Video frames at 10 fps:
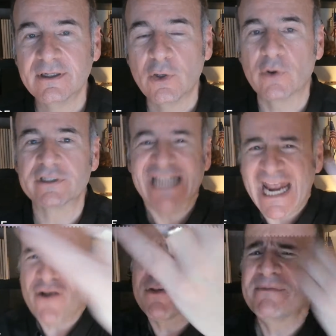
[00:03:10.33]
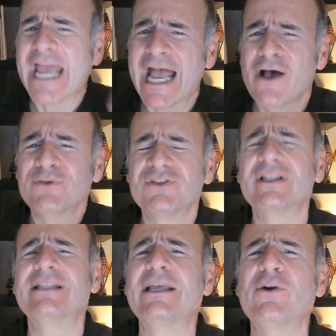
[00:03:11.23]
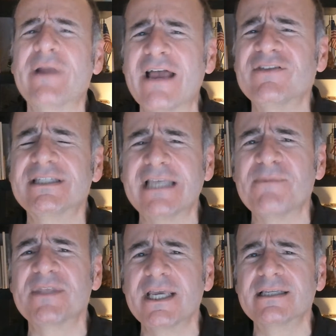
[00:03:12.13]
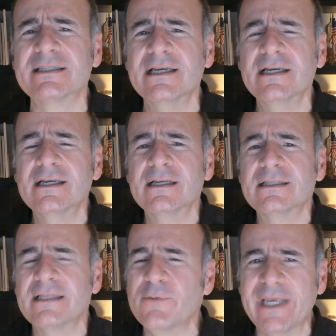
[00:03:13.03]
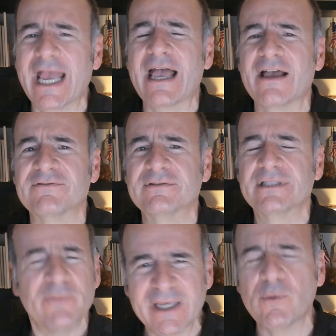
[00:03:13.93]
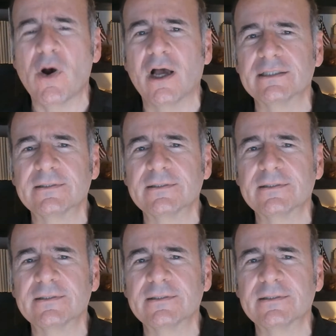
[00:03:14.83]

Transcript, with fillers: or tear them down so that they don't have the same things that we have, that we want.